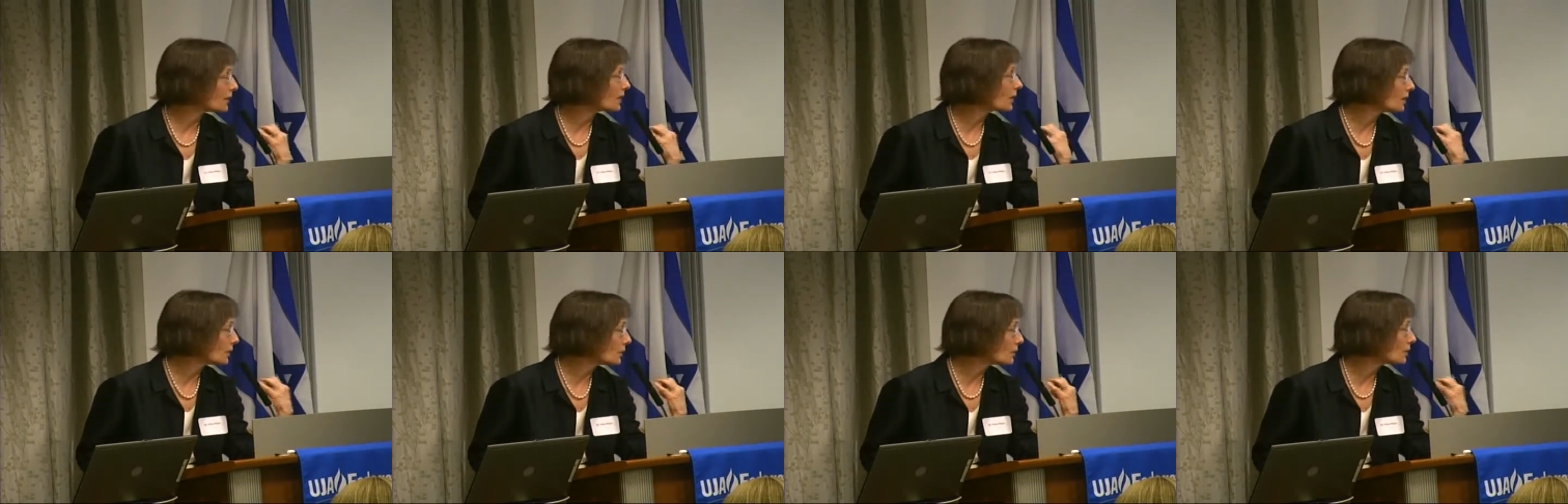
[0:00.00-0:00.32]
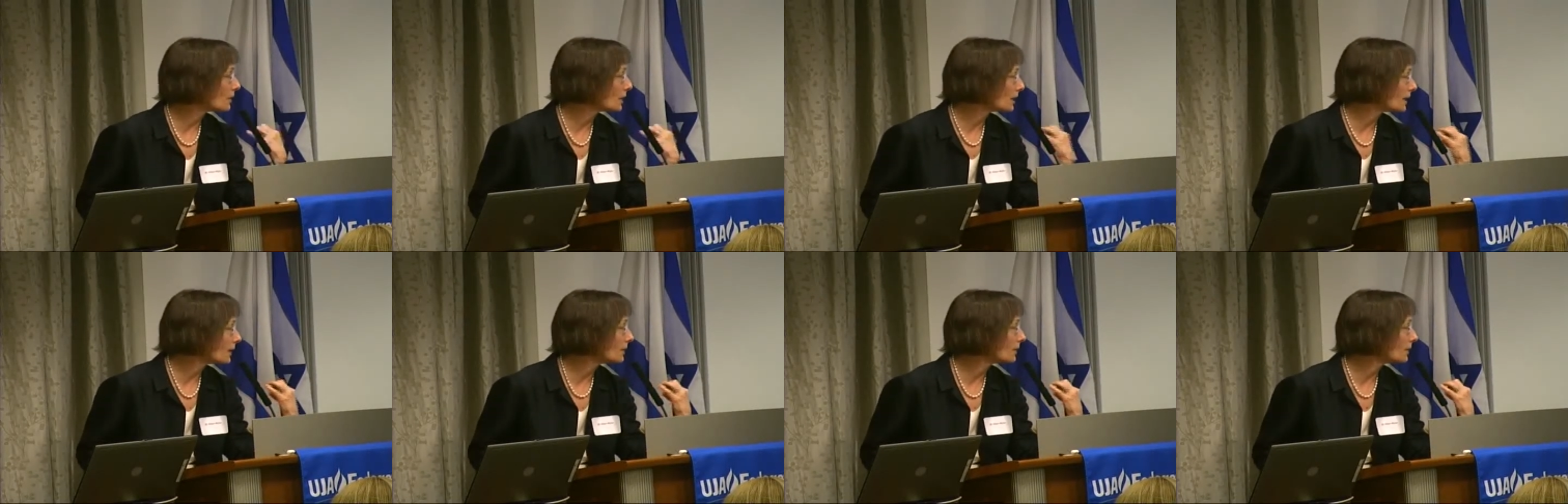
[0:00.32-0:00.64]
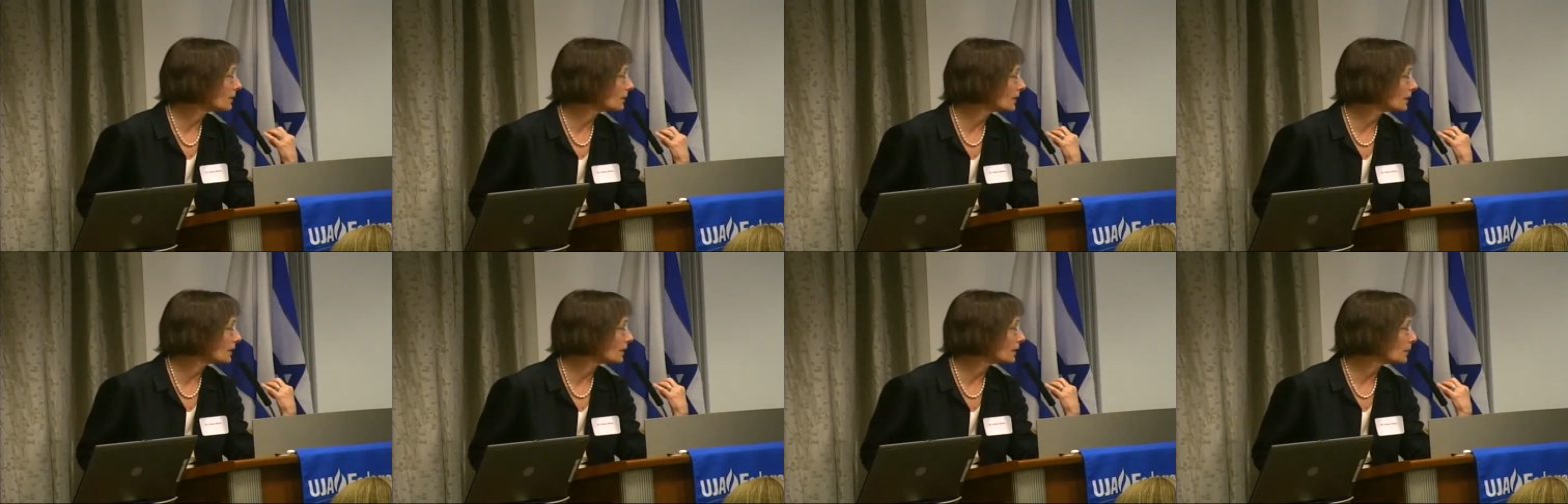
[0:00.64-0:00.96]
country in the
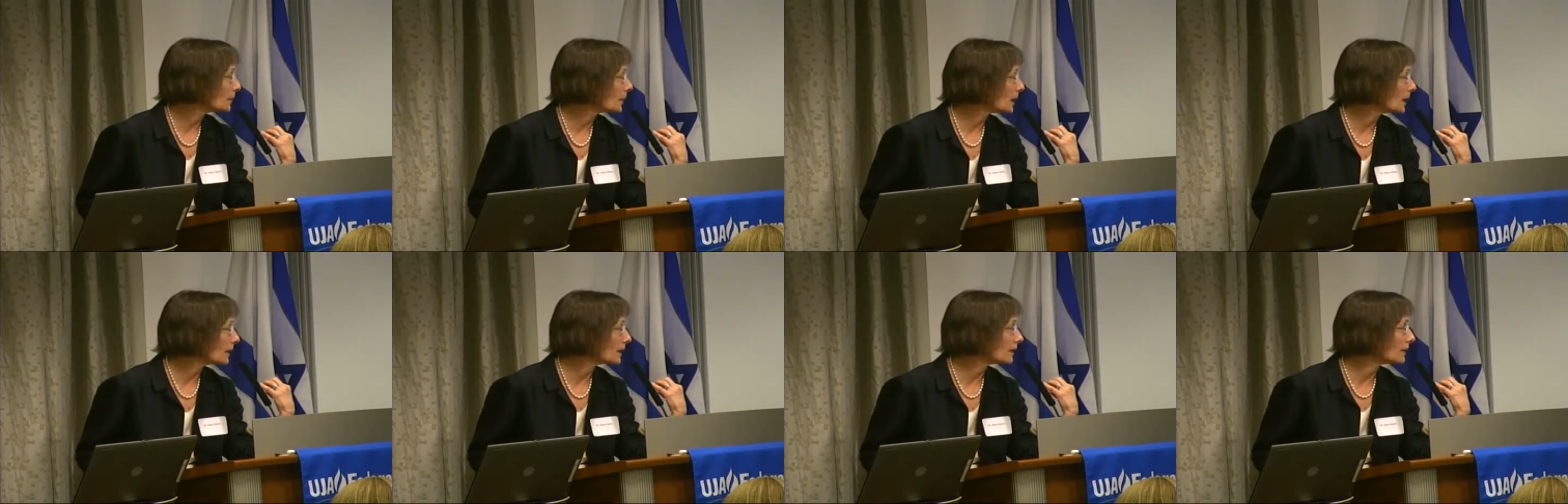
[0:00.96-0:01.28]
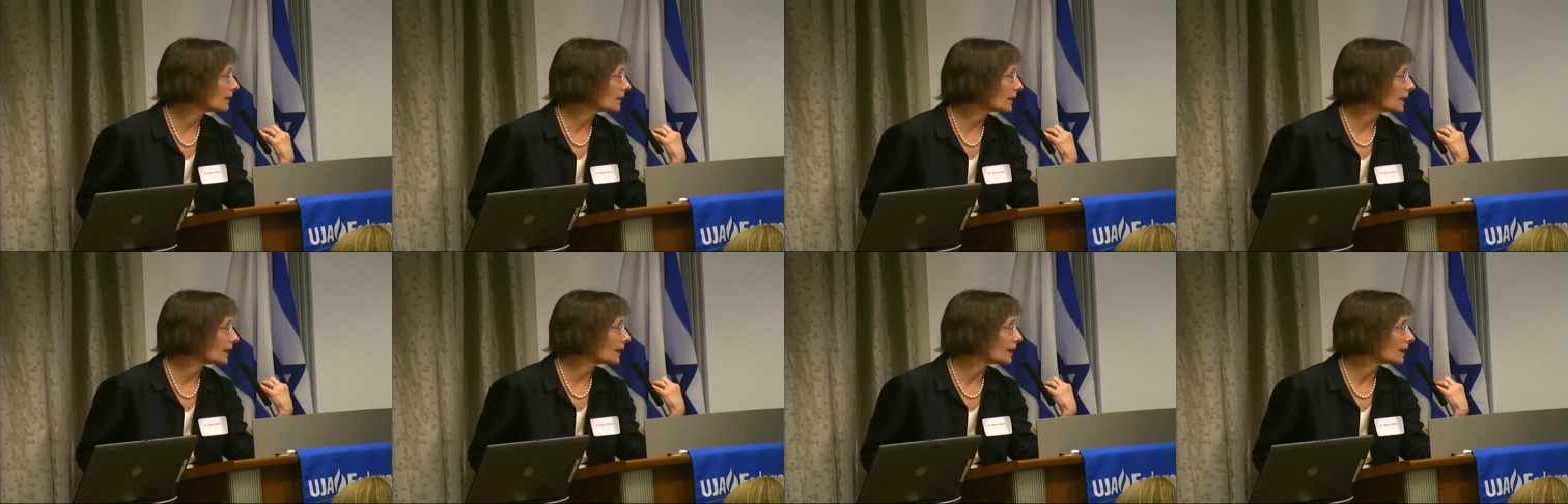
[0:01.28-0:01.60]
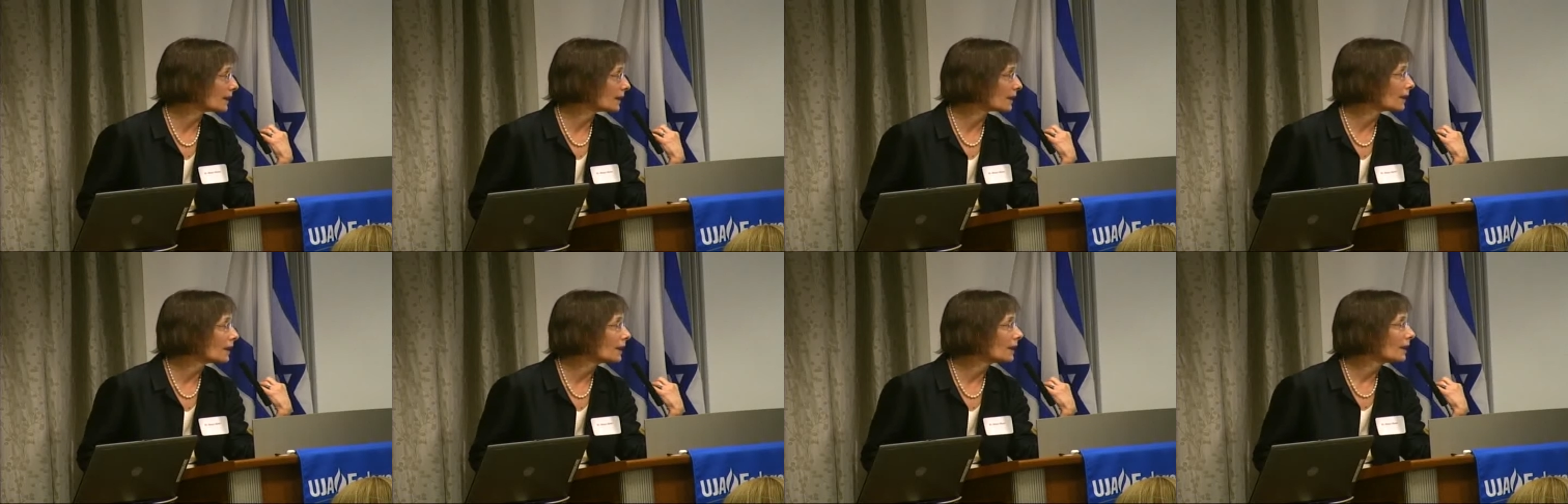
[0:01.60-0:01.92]
field of palliative
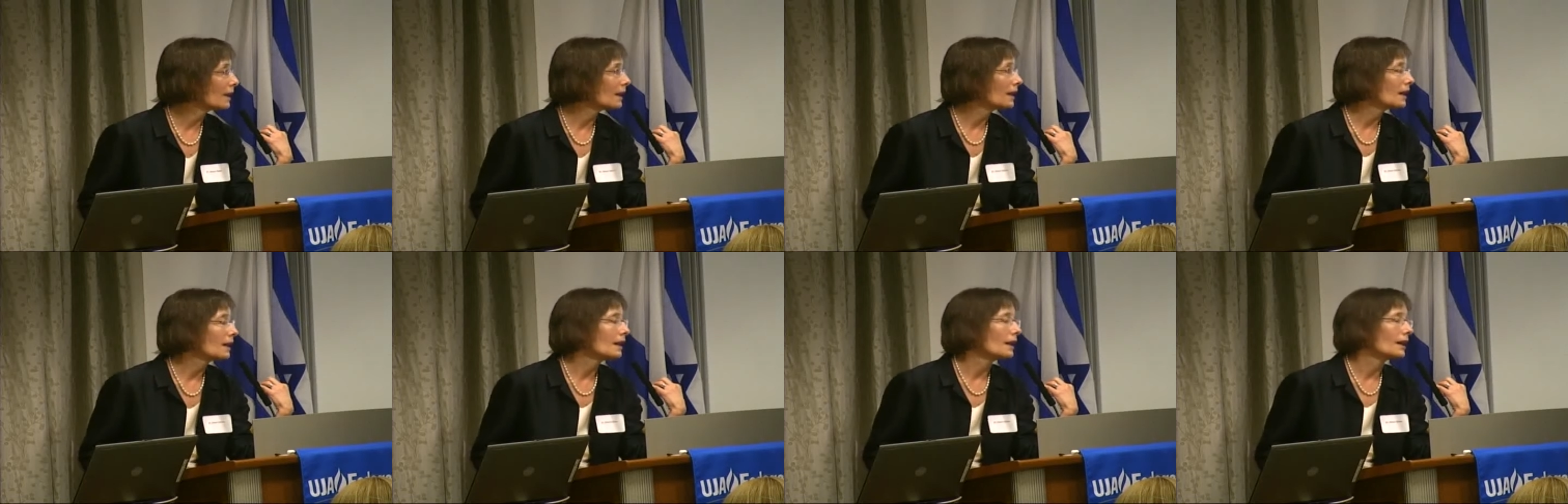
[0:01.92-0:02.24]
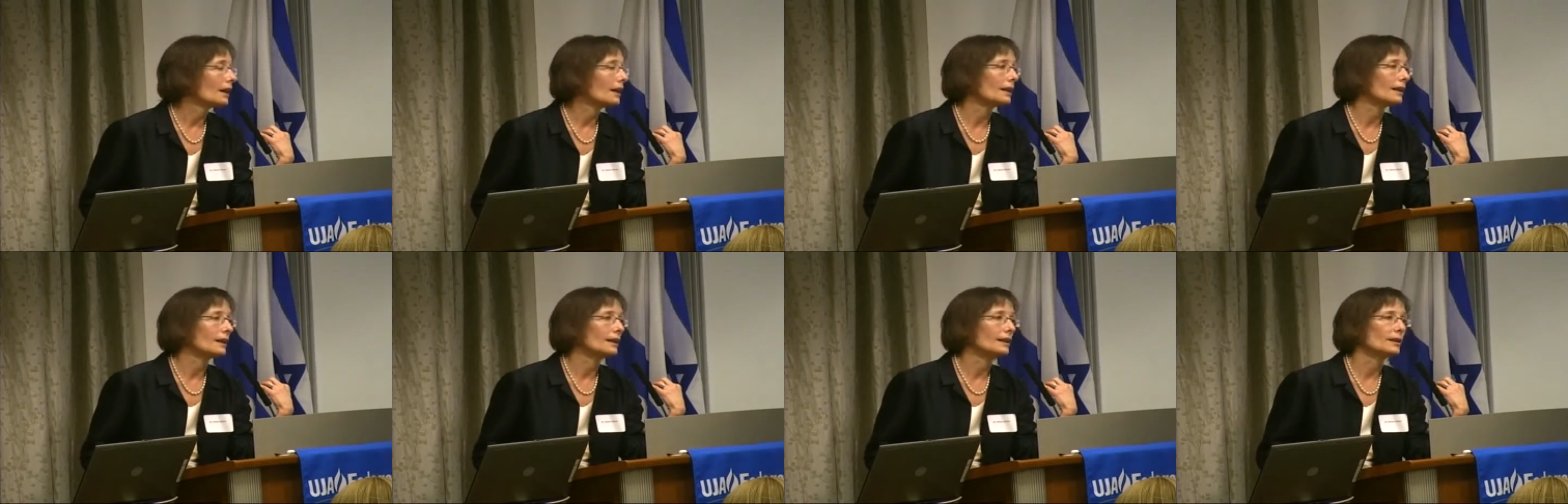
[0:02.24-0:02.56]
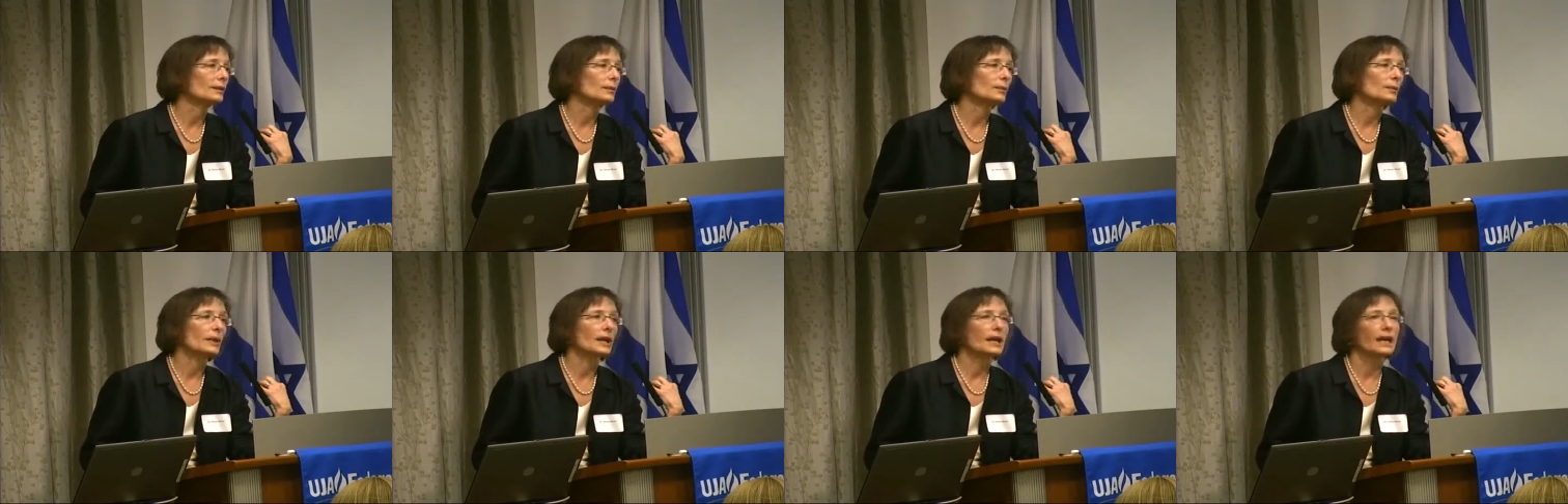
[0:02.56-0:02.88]
care,
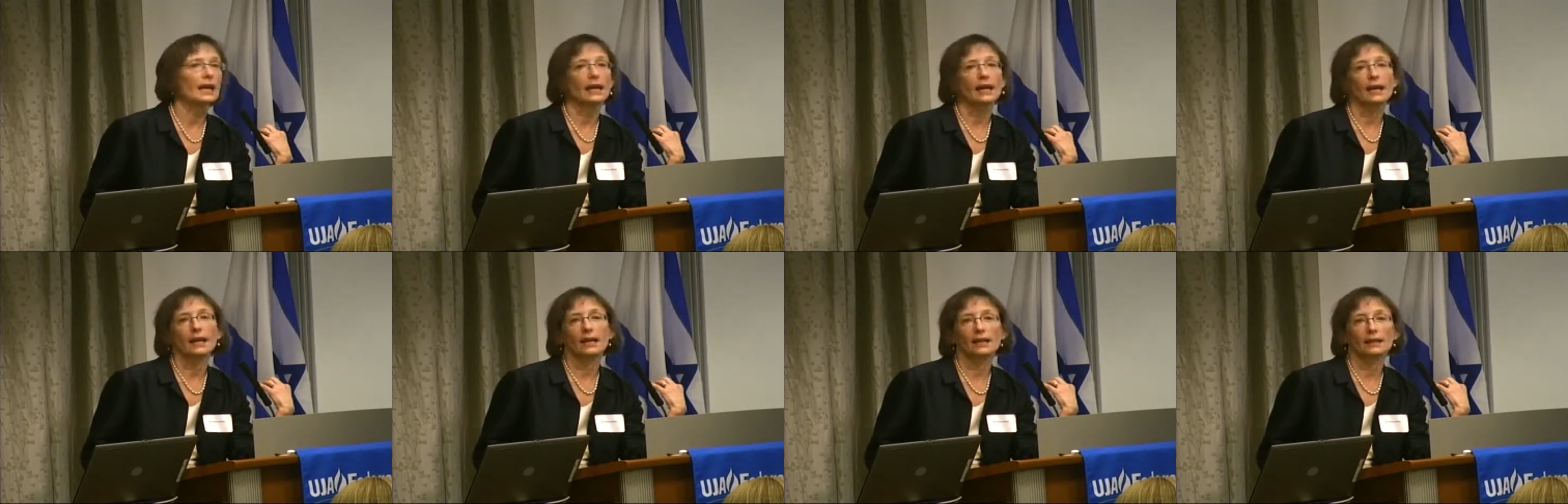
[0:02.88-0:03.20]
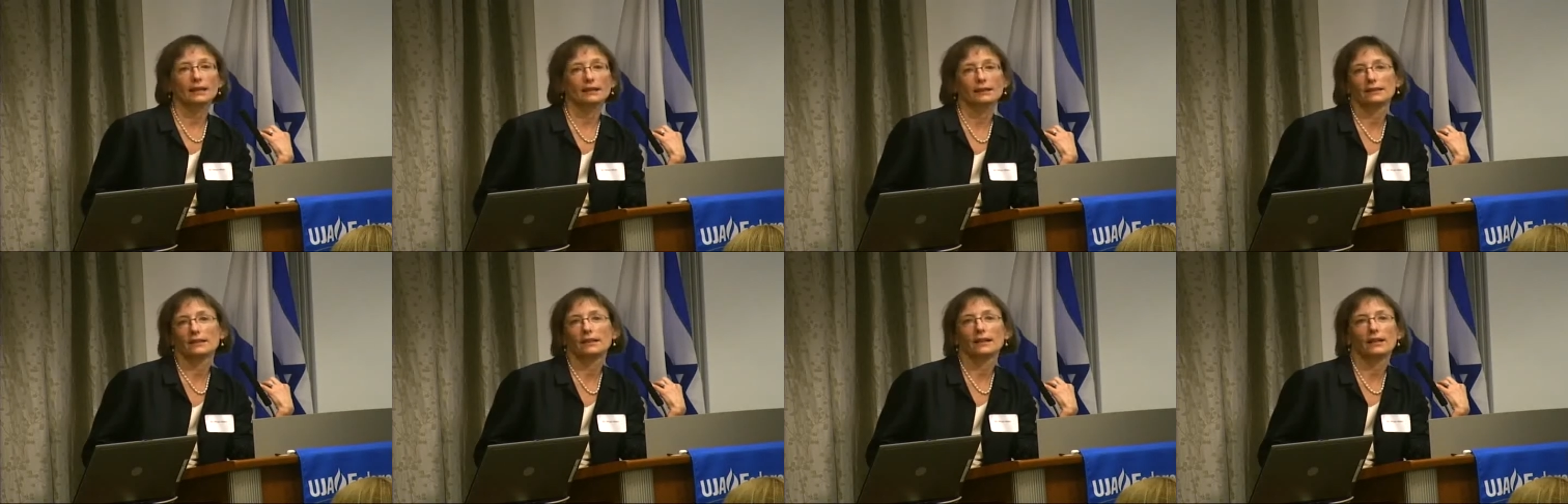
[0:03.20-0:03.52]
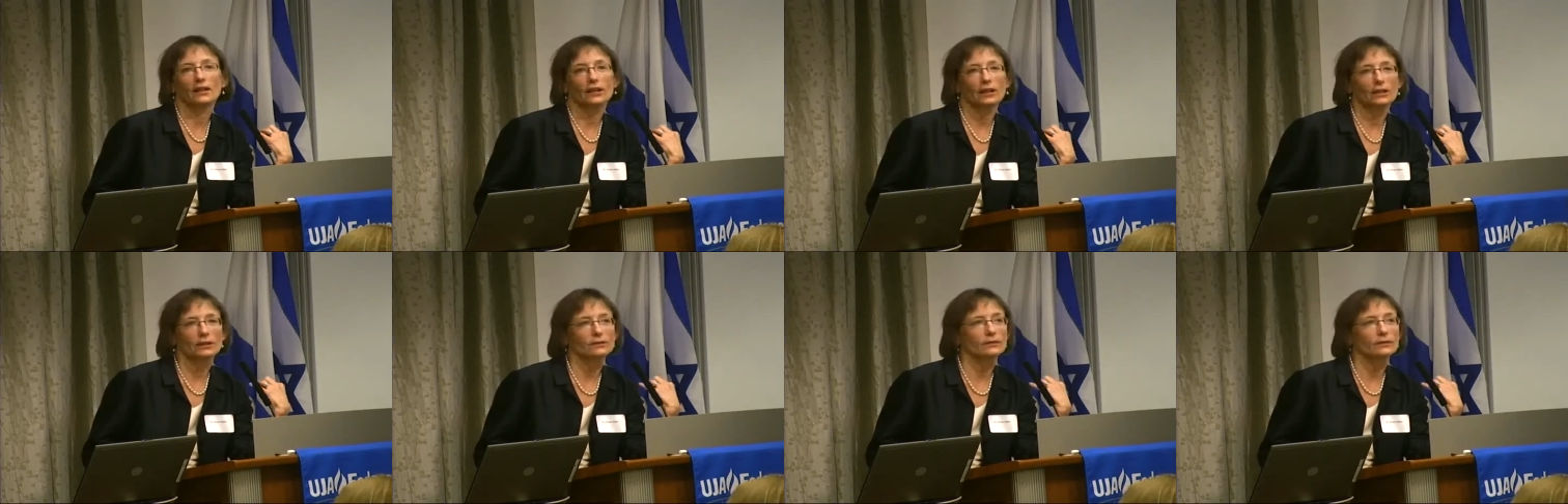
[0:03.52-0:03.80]
and they're